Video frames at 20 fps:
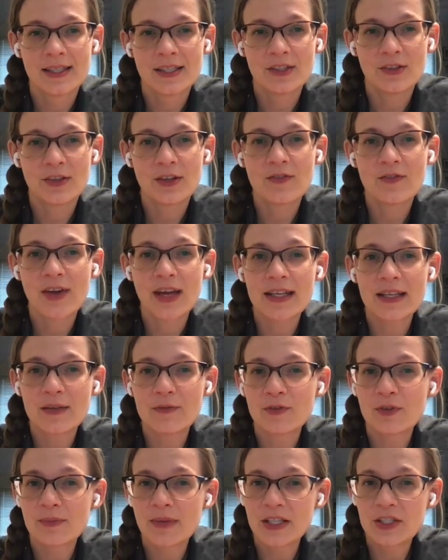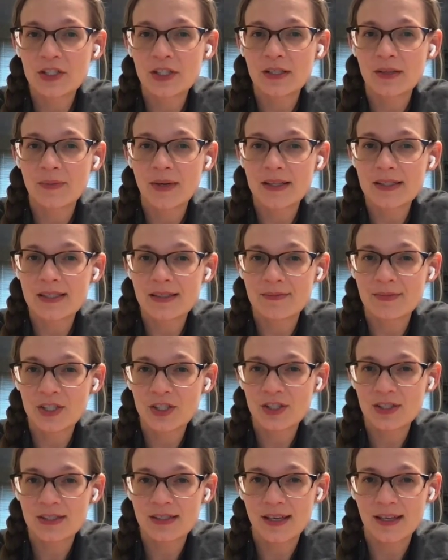You can find information about
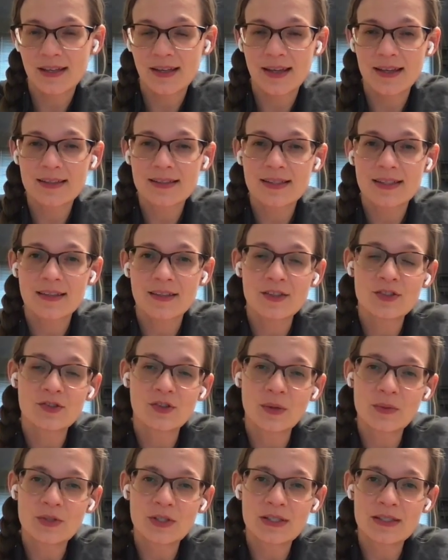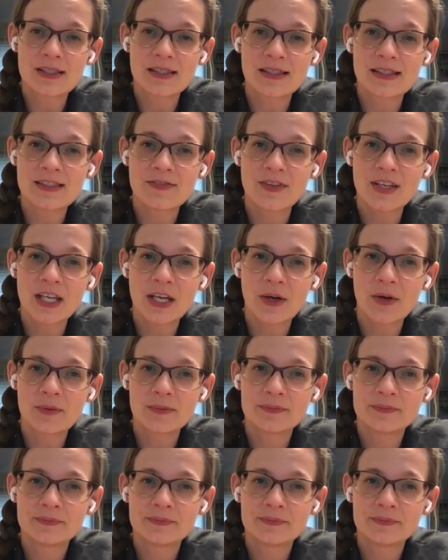submission deadlines in the description to this video.